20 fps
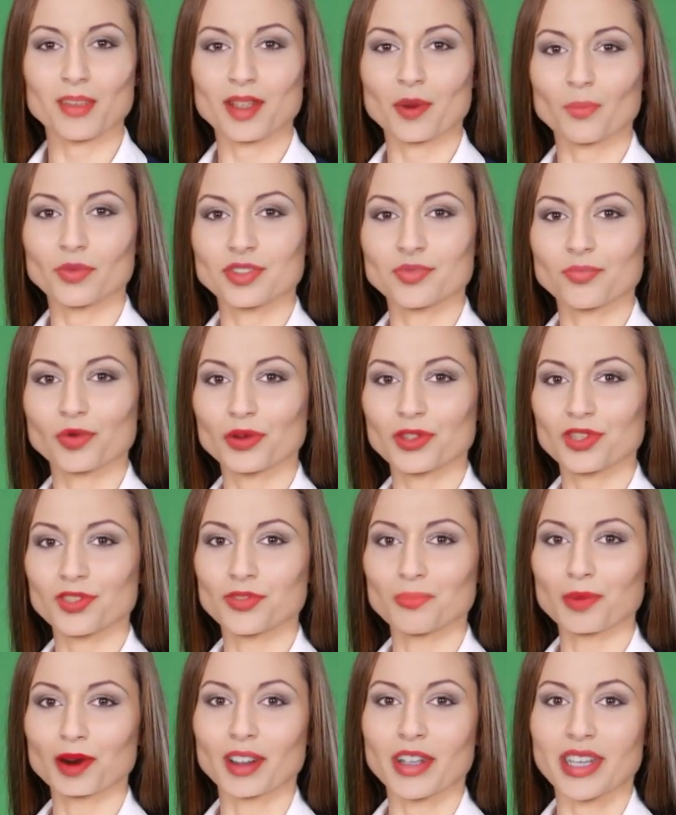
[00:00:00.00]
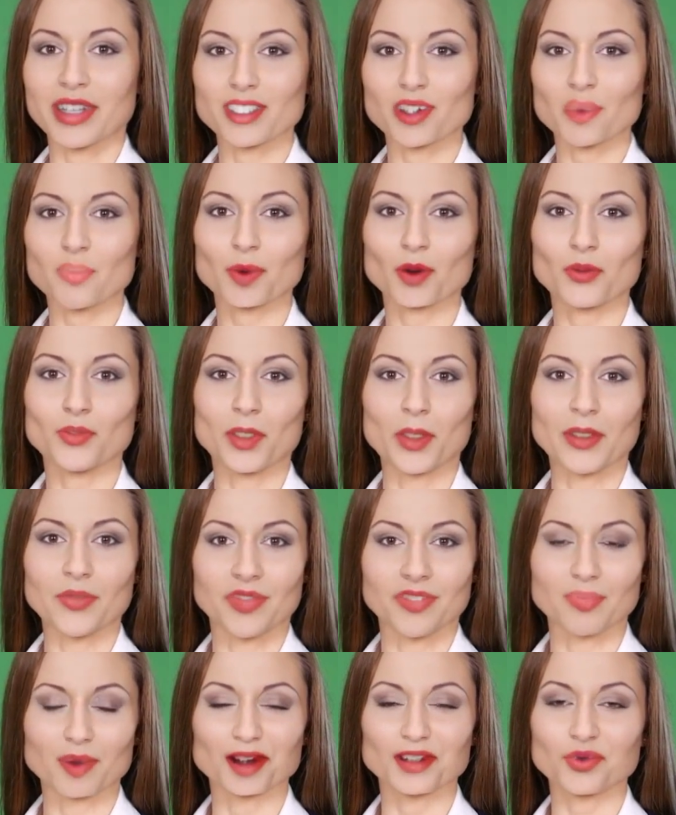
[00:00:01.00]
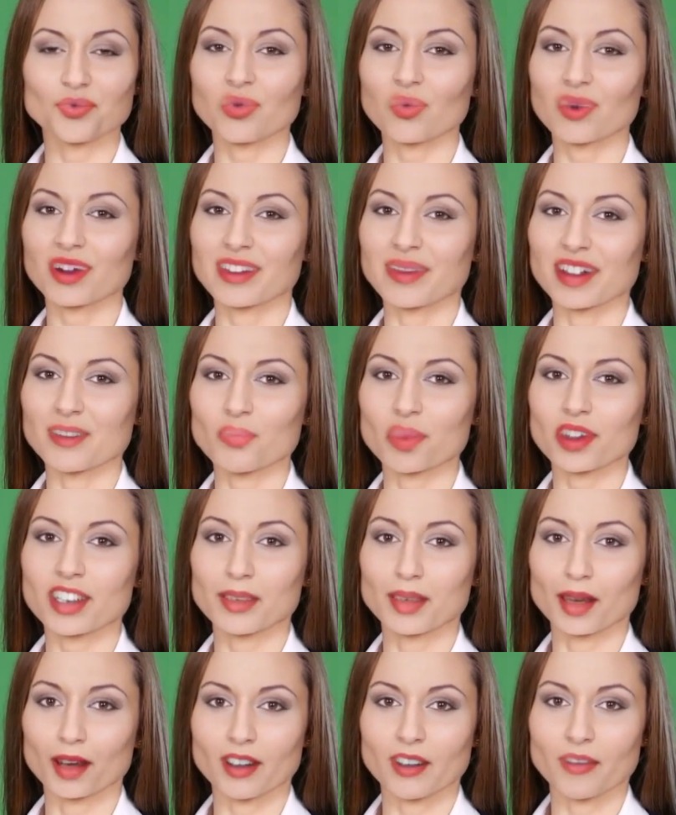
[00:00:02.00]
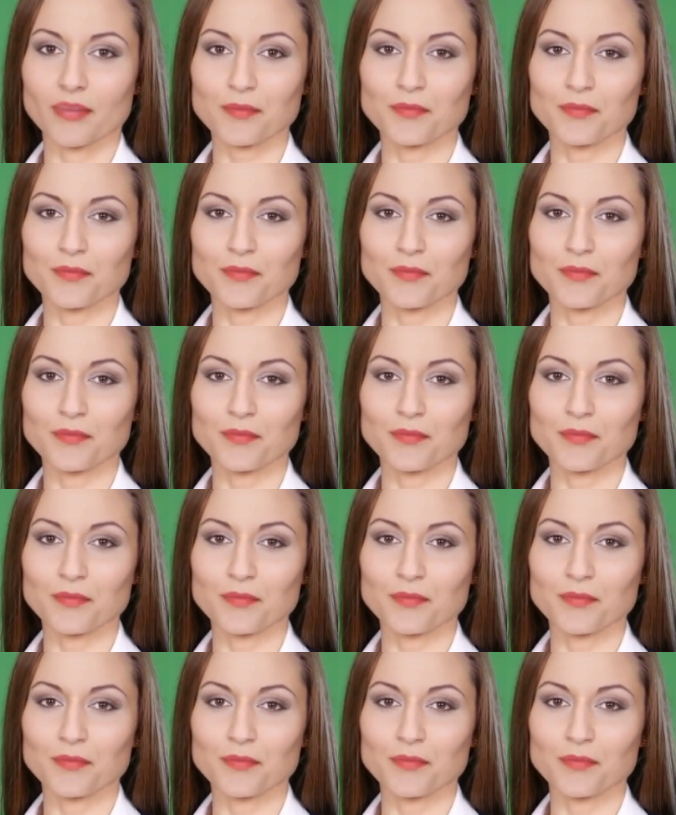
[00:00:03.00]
He was first spotted in the Maldives by Ukrainian media.